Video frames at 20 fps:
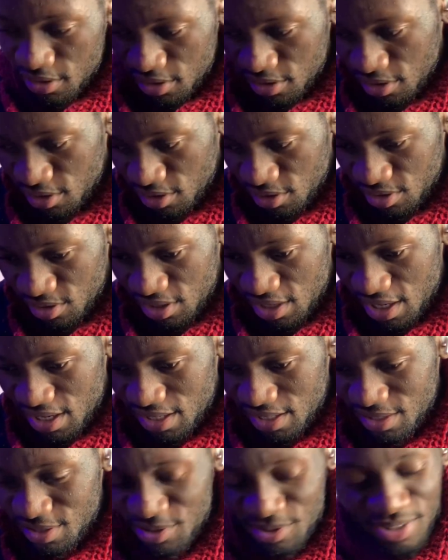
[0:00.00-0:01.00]
Hold
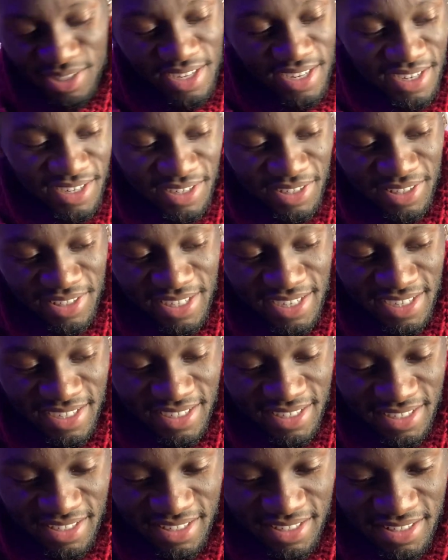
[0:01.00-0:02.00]
on.
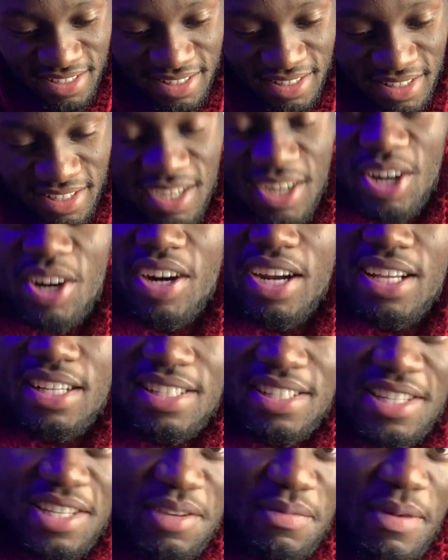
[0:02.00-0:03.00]
All
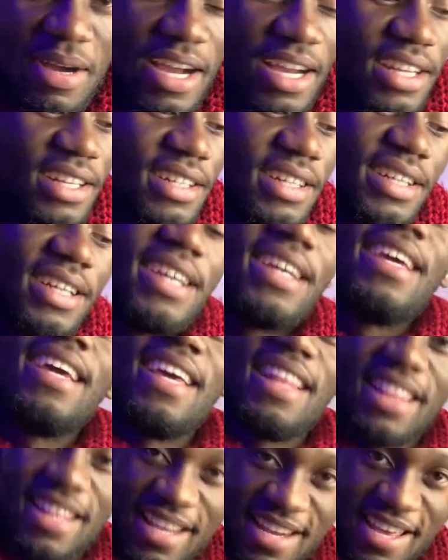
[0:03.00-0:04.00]
right, D minor,
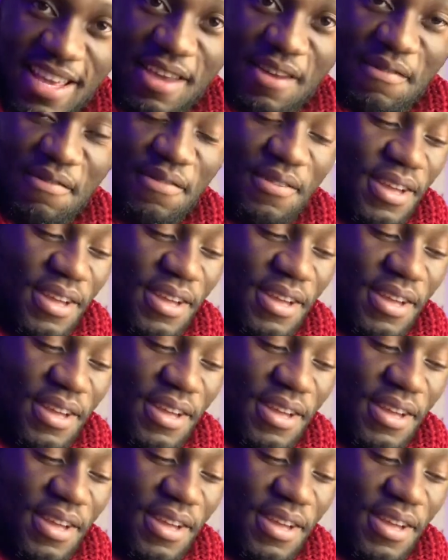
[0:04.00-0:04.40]
and then F.